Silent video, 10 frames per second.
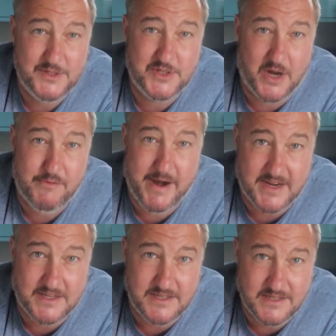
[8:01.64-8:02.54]

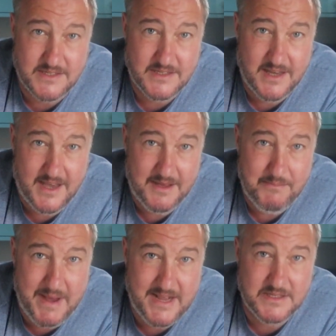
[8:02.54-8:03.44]
Directors
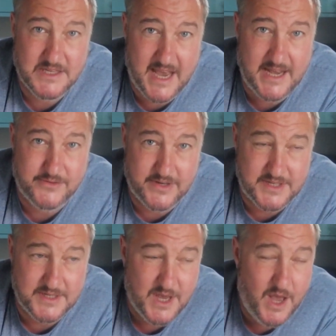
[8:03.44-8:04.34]
Men's
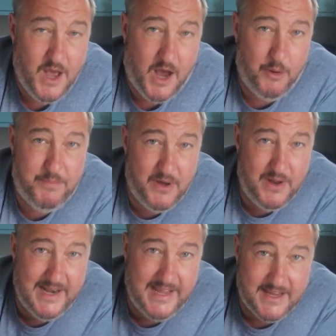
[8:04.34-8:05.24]
Hairdressers. I'll put a
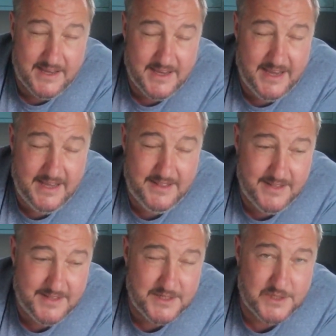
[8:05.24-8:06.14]
link in
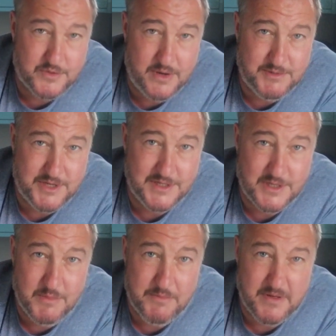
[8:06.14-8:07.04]
the description
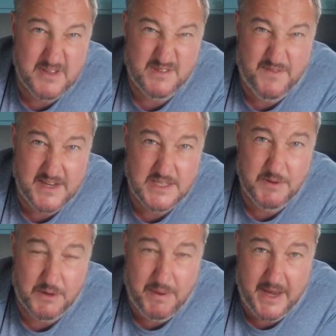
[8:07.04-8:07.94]
to my brother's
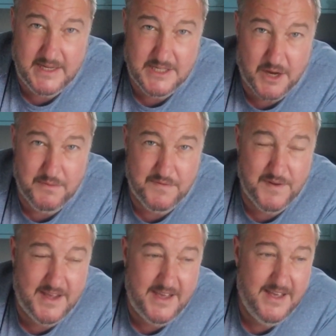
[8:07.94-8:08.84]
Facebook page,
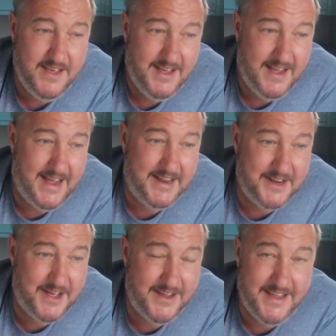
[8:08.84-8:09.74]
hopefully. And
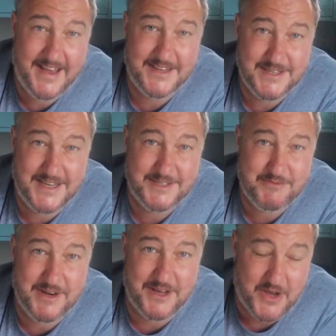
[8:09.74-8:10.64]
yeah, he's a
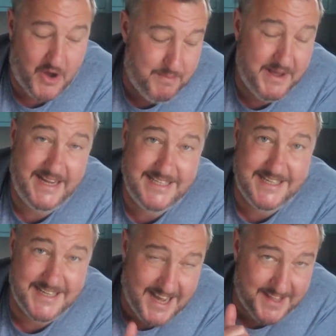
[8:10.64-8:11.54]
really good guy, but he
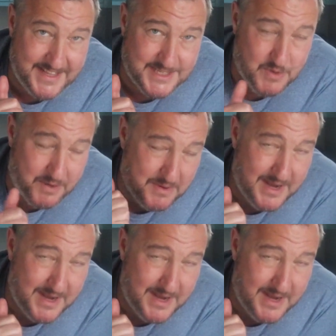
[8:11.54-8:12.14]
didn't cut this one.